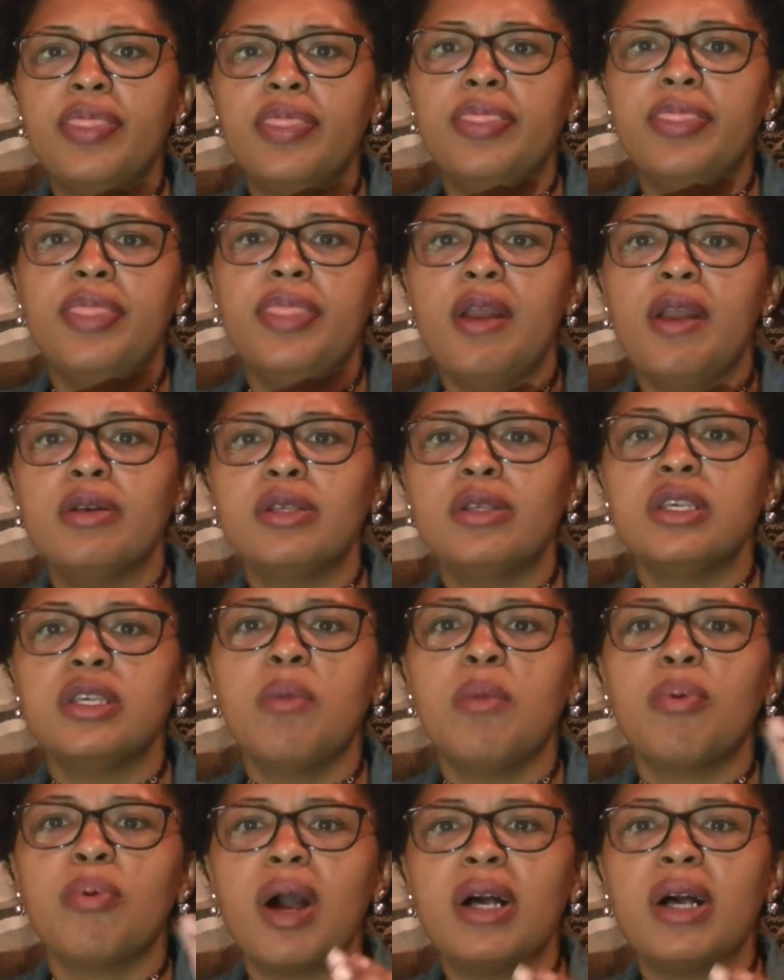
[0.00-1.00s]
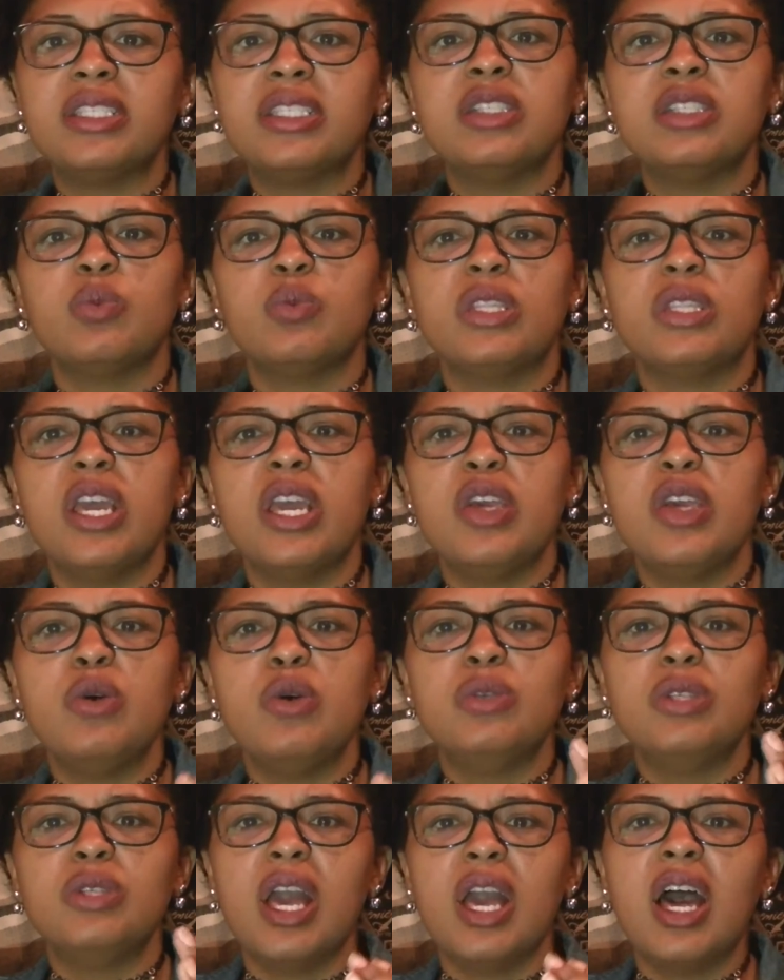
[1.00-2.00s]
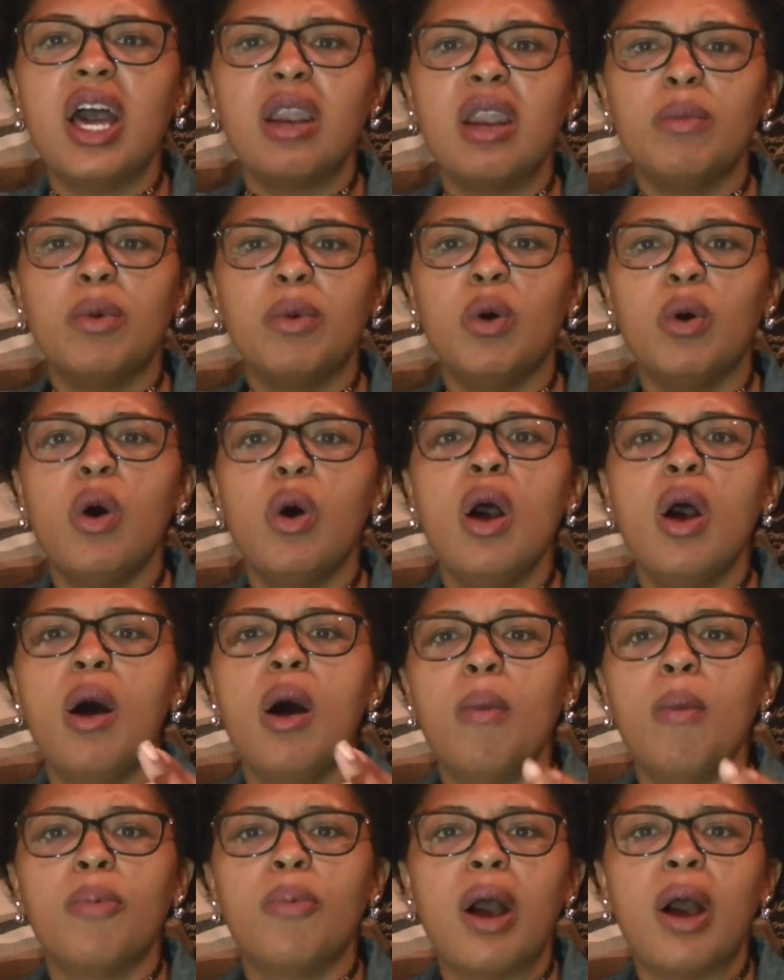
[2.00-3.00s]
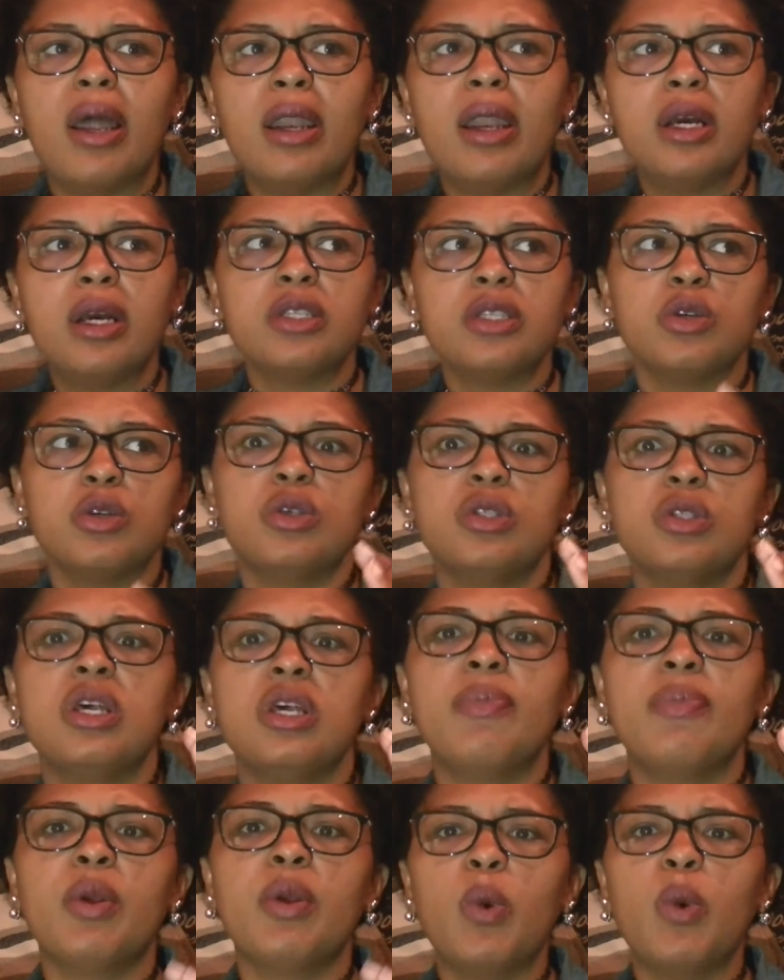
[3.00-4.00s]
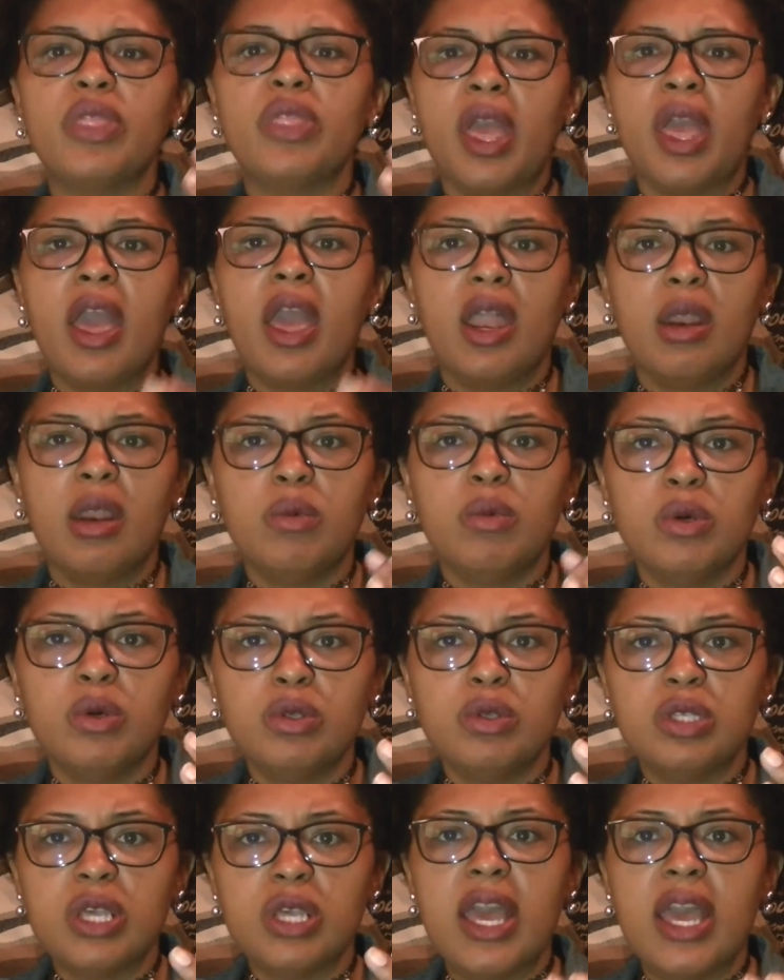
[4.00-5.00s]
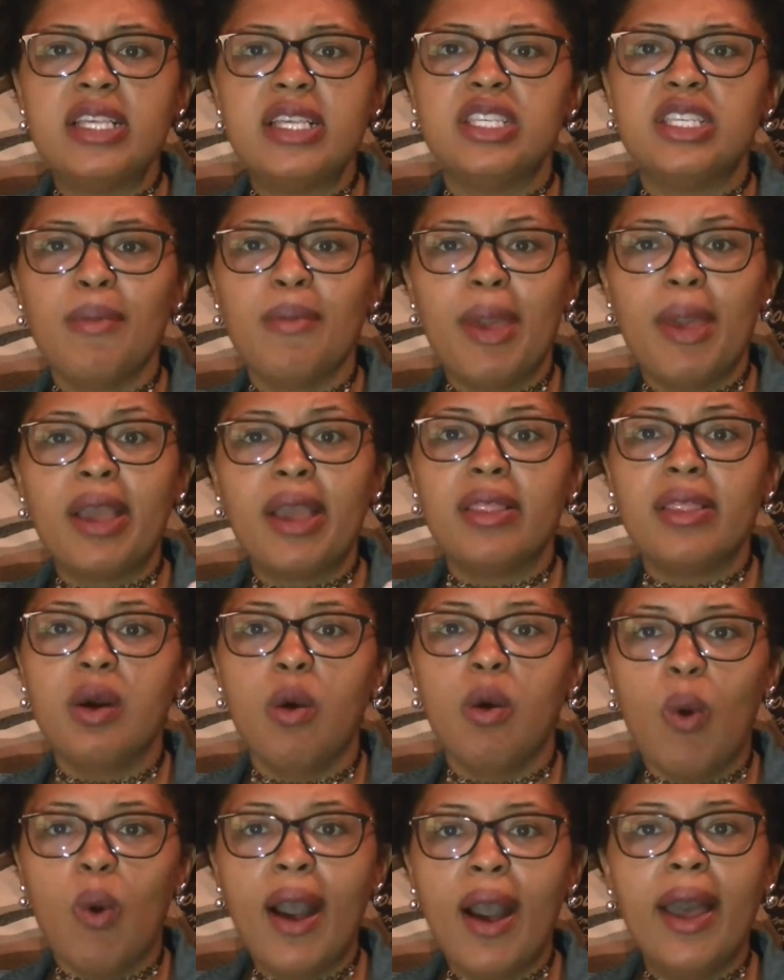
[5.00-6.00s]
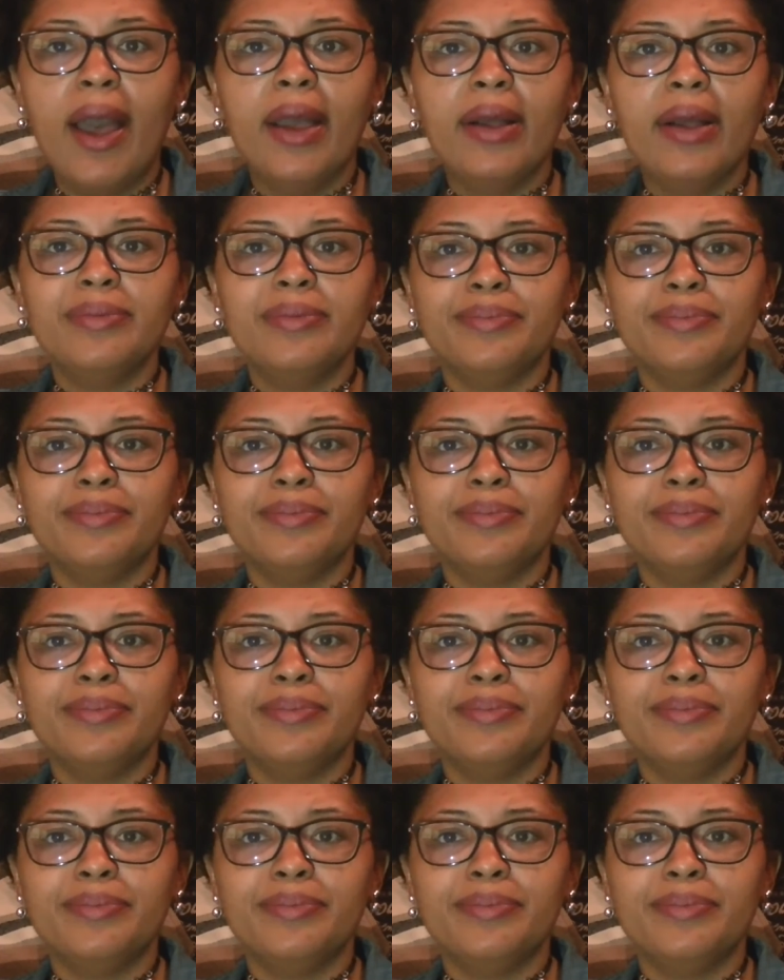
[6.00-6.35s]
there's some process where they use animal products or something with animals as they're making the wine.